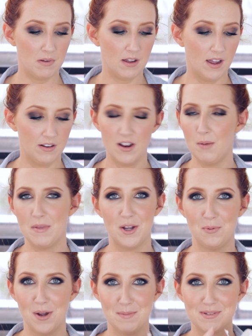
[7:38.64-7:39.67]
not
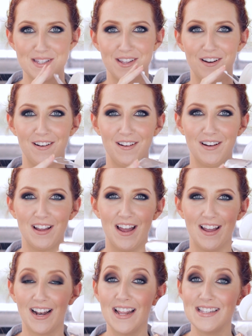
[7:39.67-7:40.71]
makeup wipes, they're
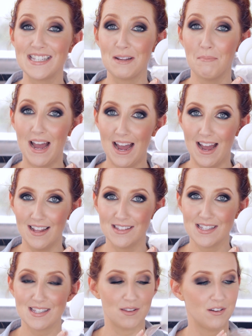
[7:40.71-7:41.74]
cleansing
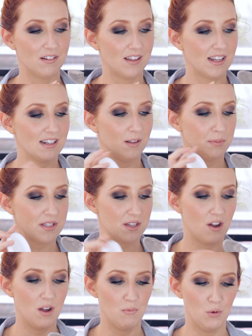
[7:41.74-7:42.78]
pads. So they're like little bits of
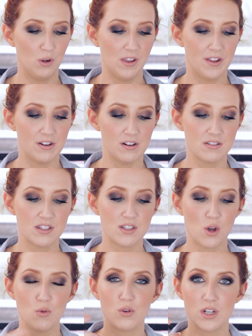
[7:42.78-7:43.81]
cotton wool that are
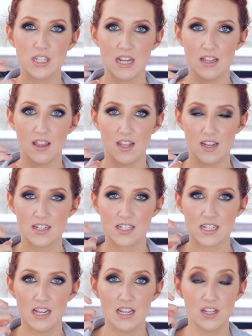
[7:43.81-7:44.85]
soaked in
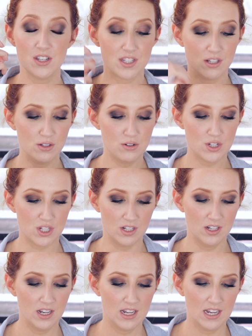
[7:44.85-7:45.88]
this
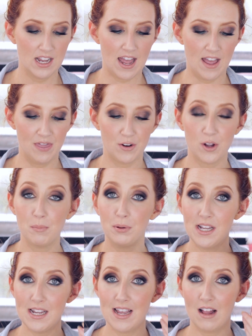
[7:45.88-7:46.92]
solution, and they're
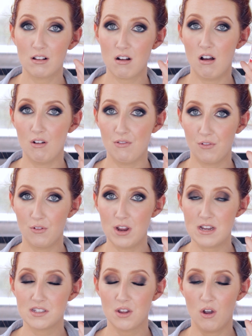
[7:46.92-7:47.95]
completely alcohol
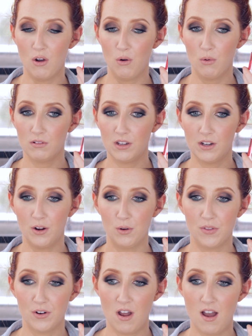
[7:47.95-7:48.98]
free. So, you know,
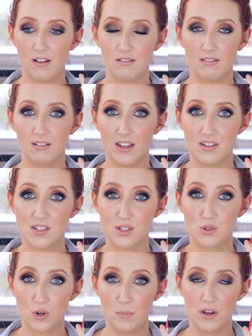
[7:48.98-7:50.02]
they're not like
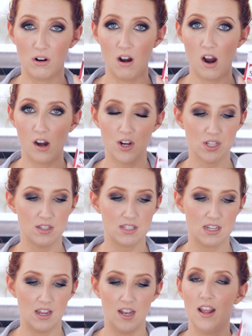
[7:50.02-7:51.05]
stripping or harsh on the
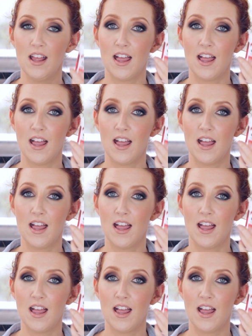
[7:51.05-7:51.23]
skin,